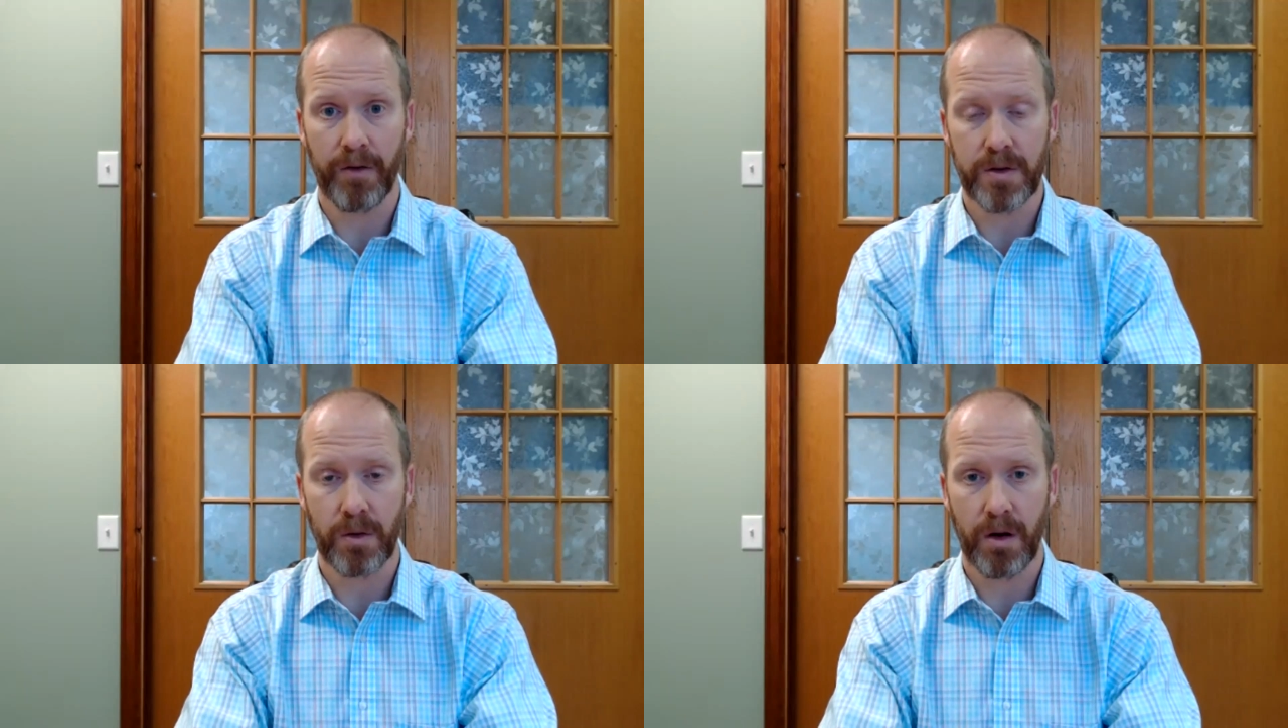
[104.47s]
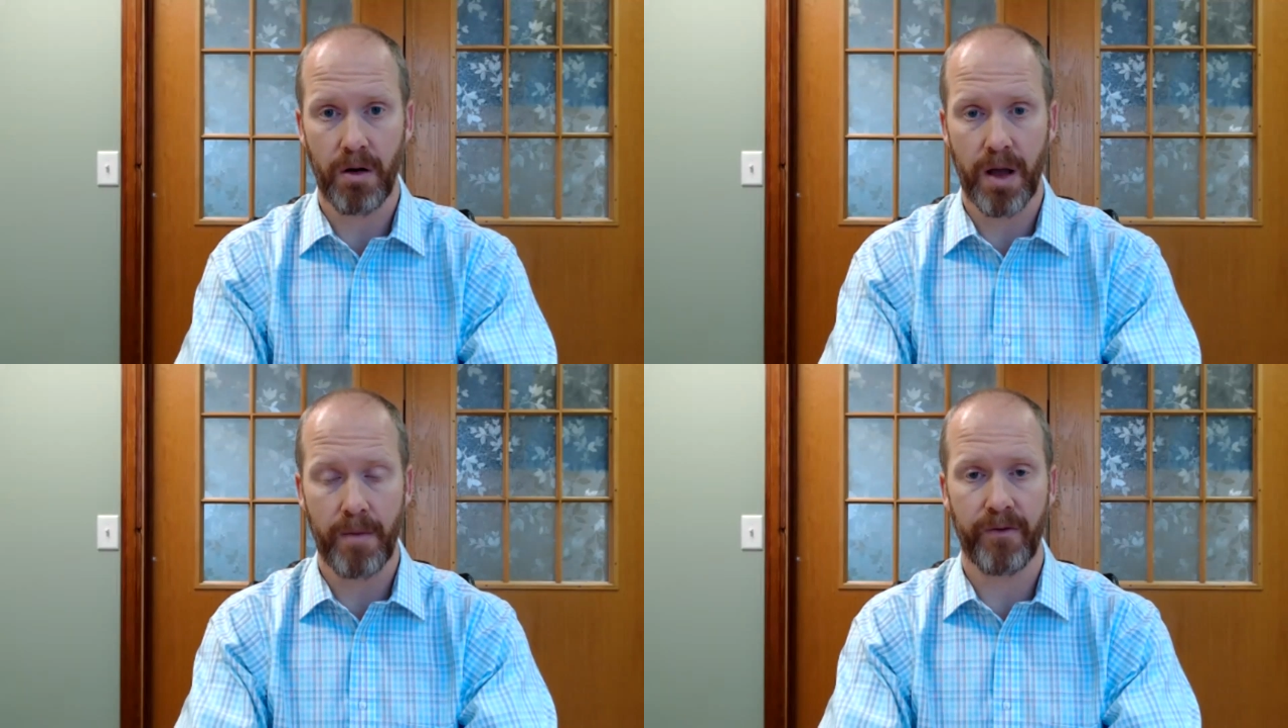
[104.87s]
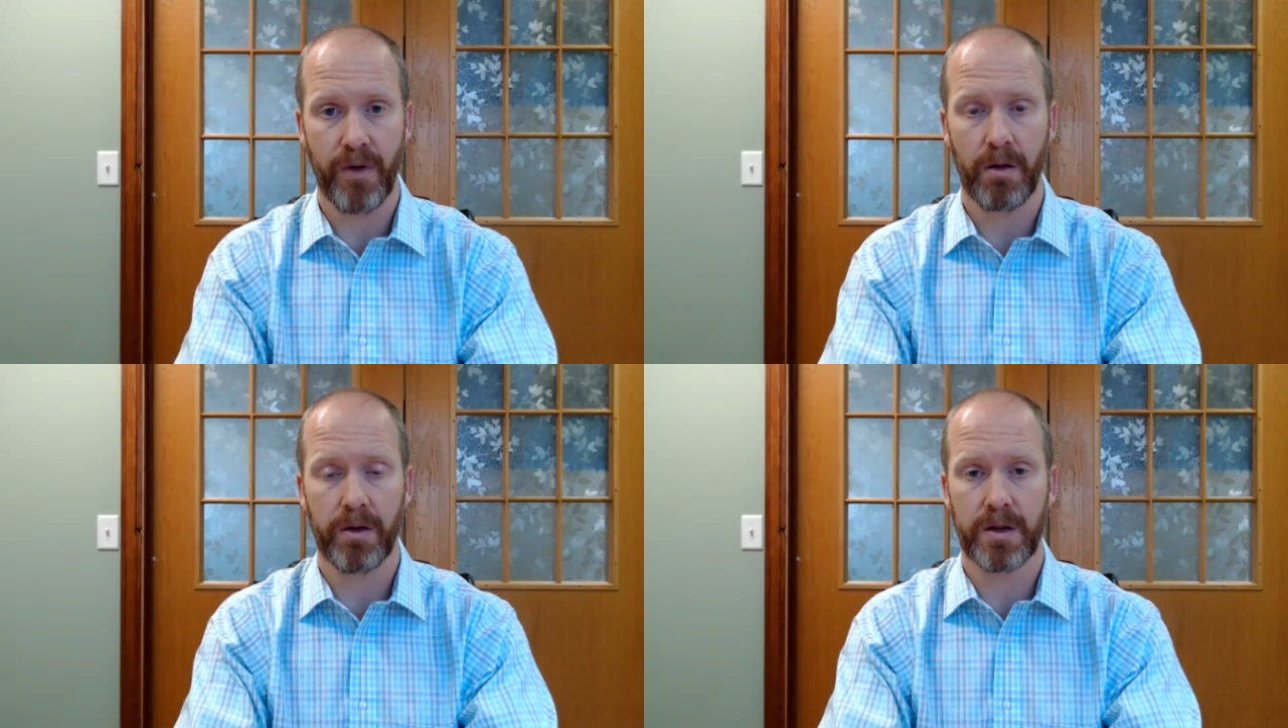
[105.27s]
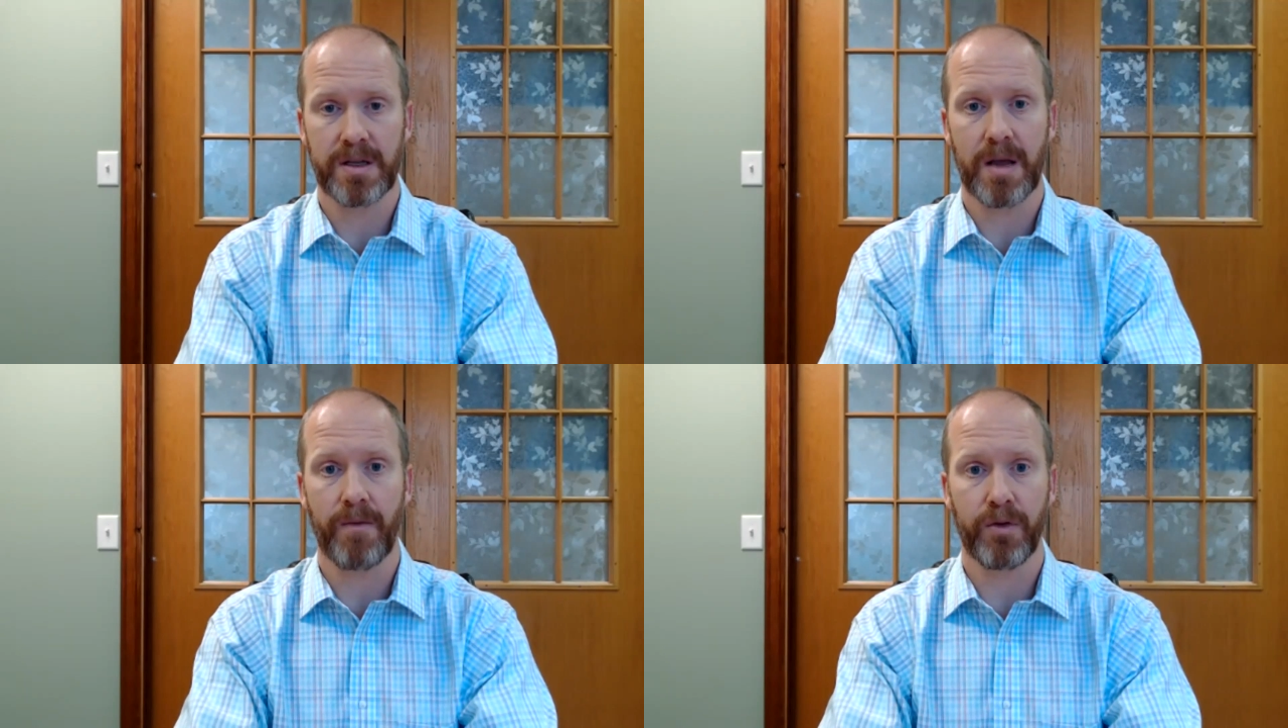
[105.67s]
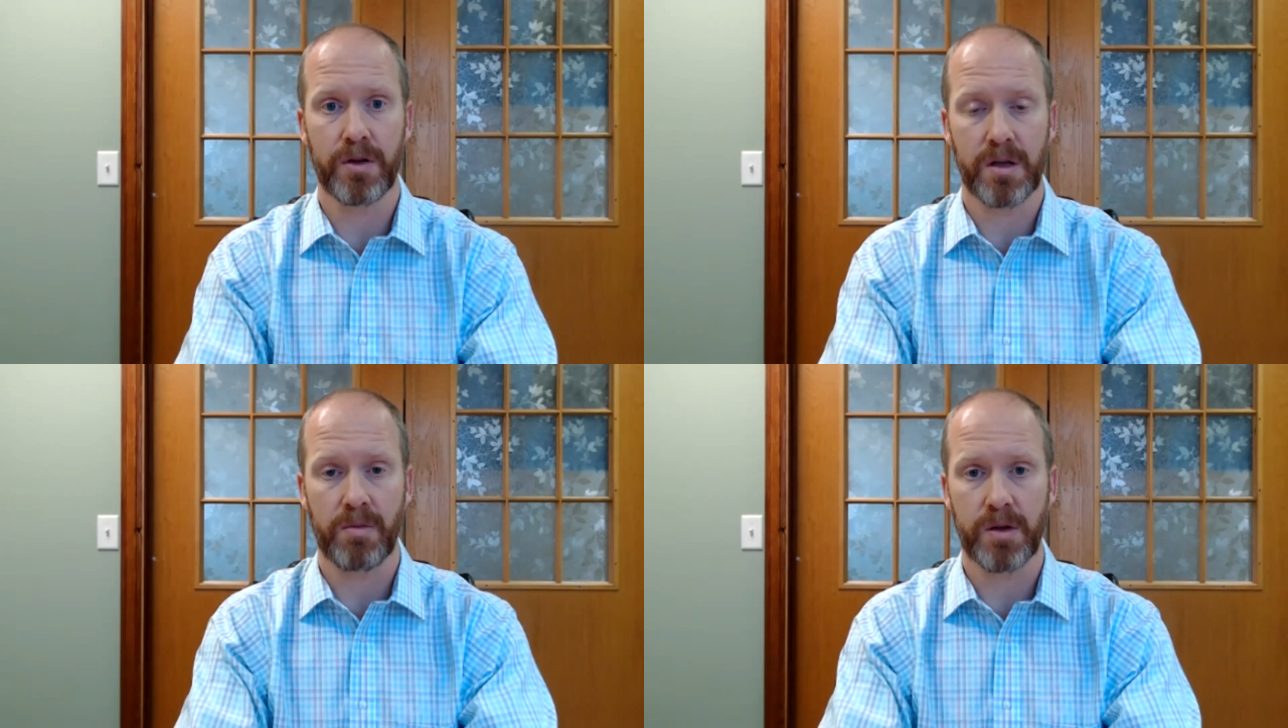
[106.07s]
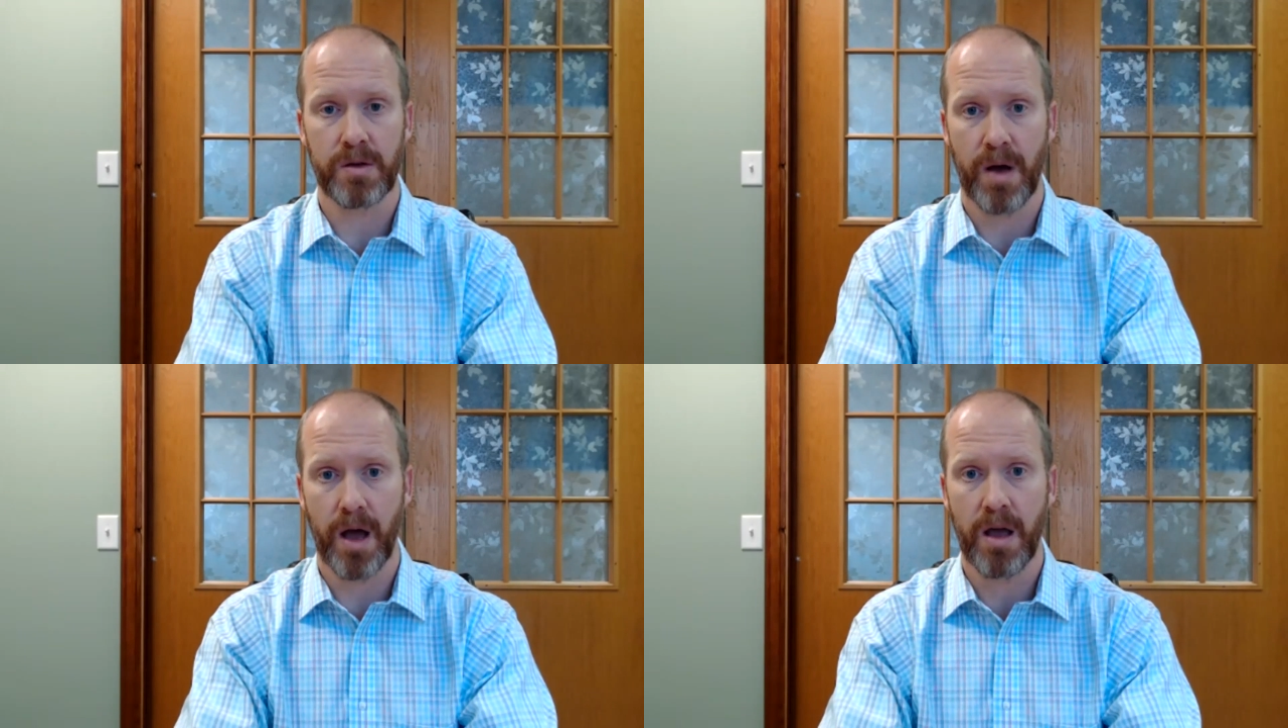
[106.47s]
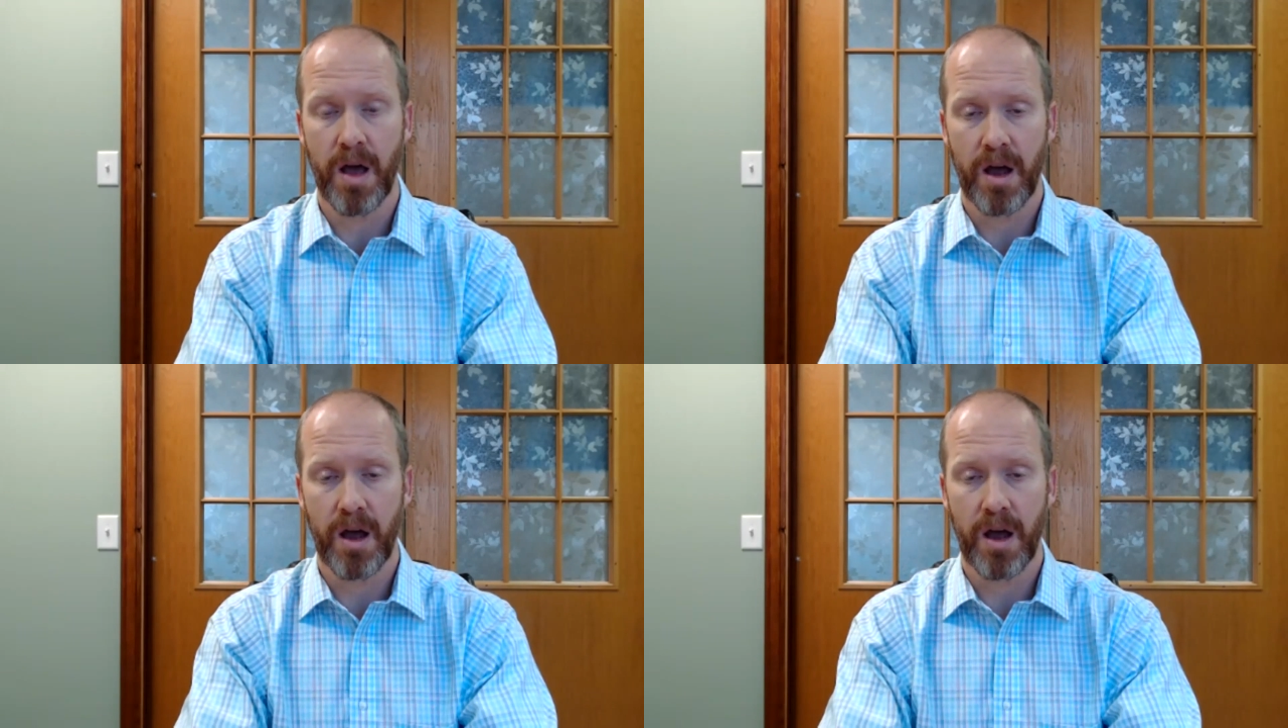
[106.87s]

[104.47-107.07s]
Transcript: So here I am following in the same footsteps as my